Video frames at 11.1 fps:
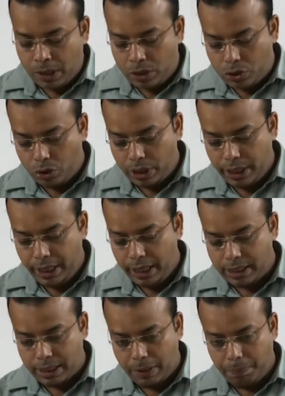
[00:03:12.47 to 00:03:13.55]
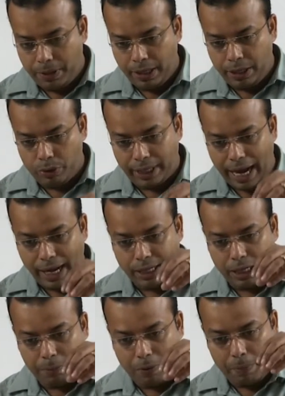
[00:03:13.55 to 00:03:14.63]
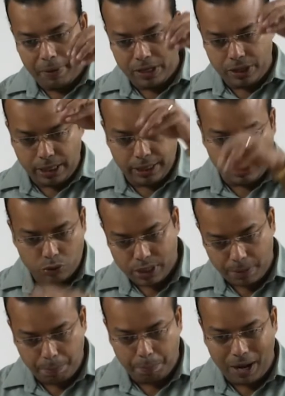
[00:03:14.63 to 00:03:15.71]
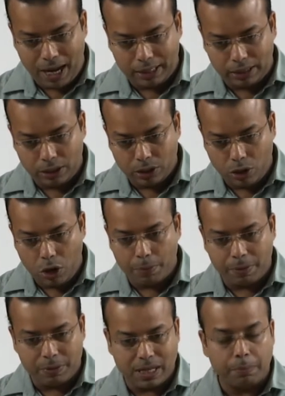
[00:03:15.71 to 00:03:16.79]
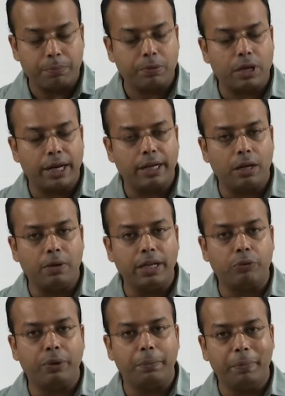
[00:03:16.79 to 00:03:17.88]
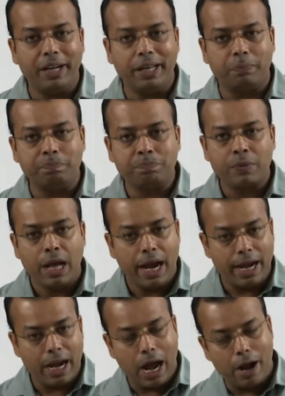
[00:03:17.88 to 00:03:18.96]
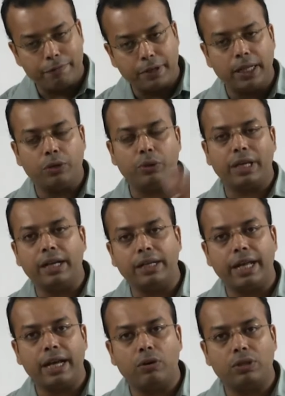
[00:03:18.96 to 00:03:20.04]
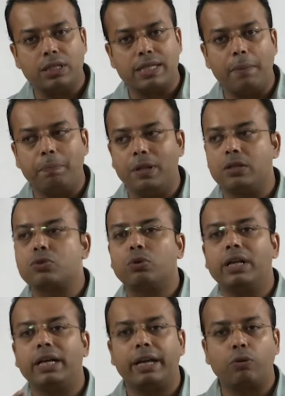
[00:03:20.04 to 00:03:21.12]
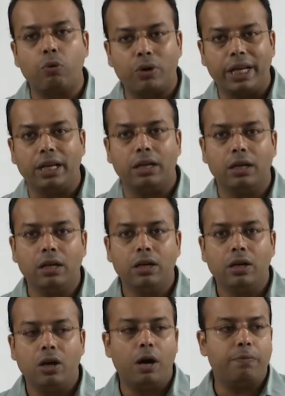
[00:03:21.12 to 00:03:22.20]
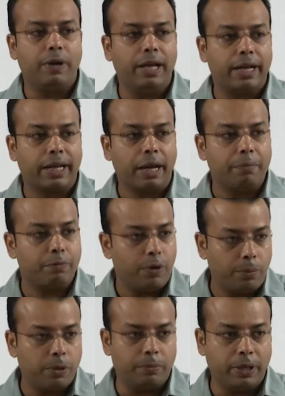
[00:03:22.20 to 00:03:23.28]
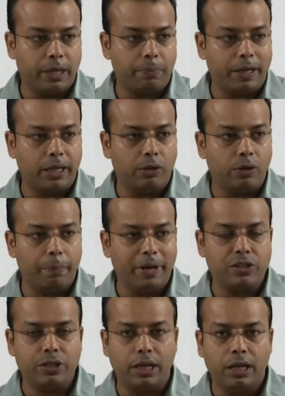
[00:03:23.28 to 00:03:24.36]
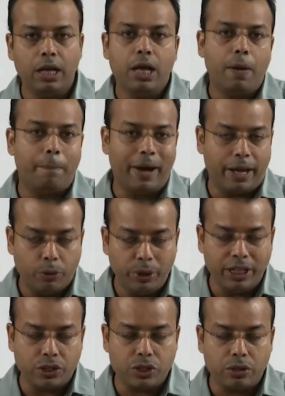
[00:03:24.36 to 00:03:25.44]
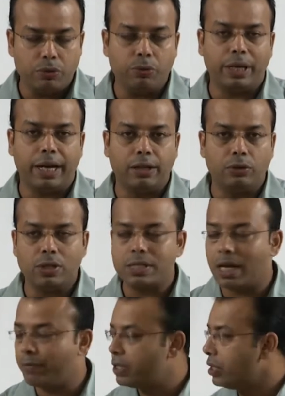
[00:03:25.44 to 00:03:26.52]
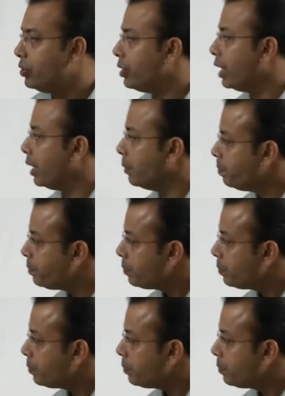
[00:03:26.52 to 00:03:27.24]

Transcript: So, here simply we can dip our material into some bath or maybe some kind of liquid medium and after that we can take out the sample so that a coating of layer can be formed on that particular material by which we can do the surface engineering.